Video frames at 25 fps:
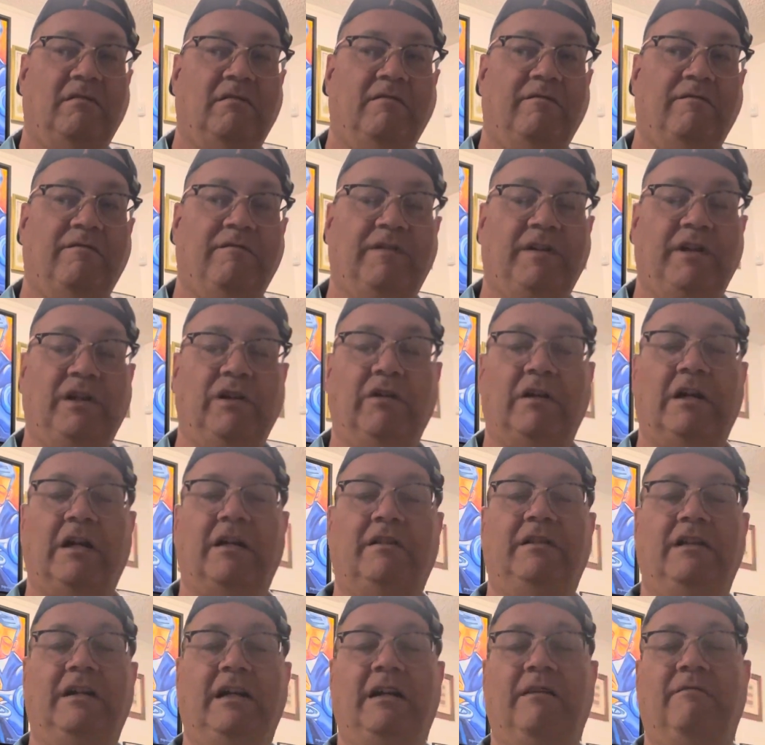figure out
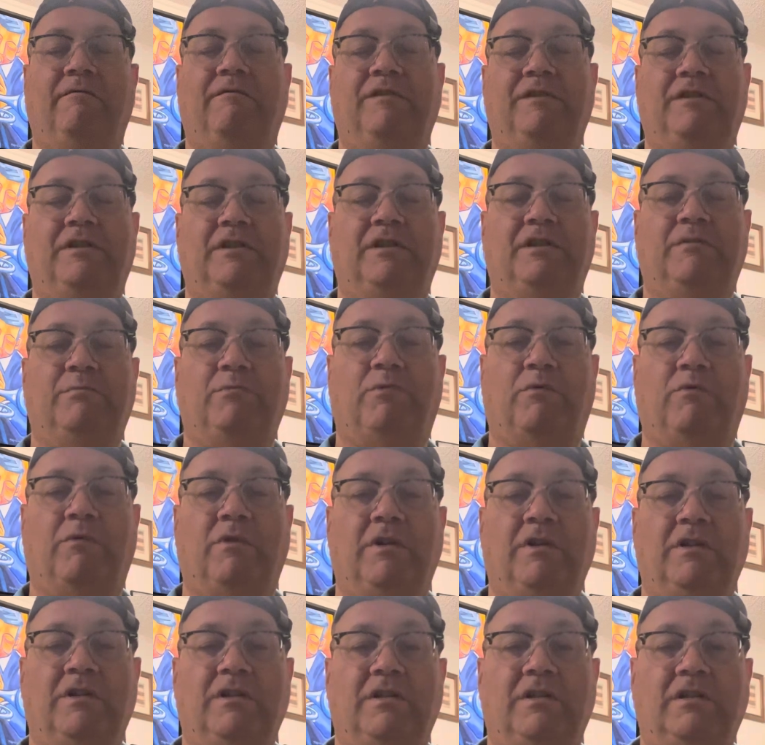the emphasis points.